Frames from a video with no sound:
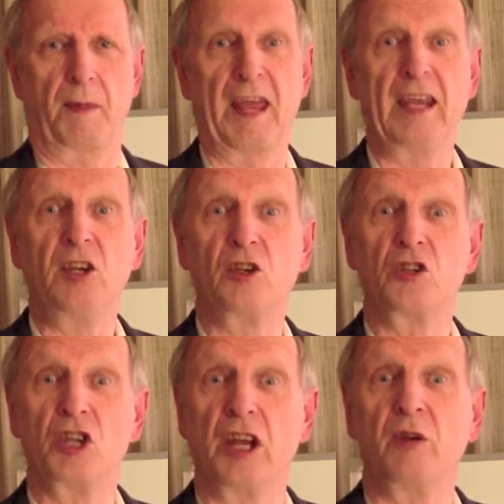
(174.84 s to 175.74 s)
anger
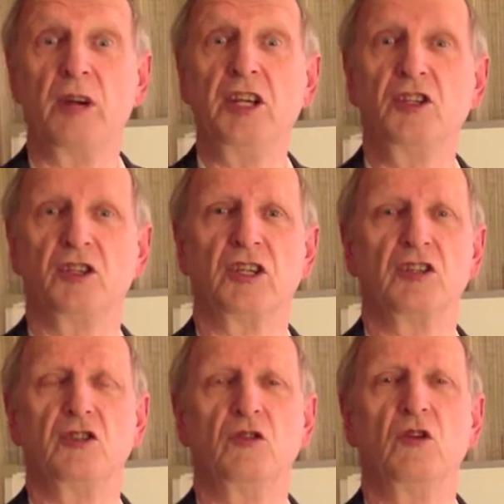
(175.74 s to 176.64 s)
generation
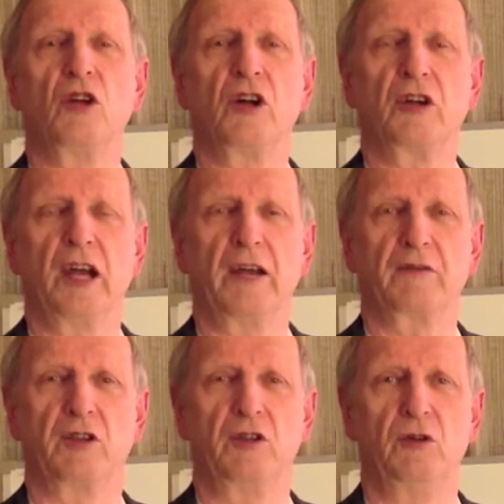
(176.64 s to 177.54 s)
that you no longer
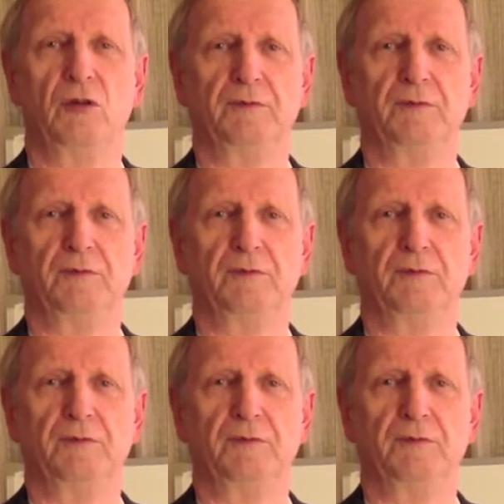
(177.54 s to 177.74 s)
have to do.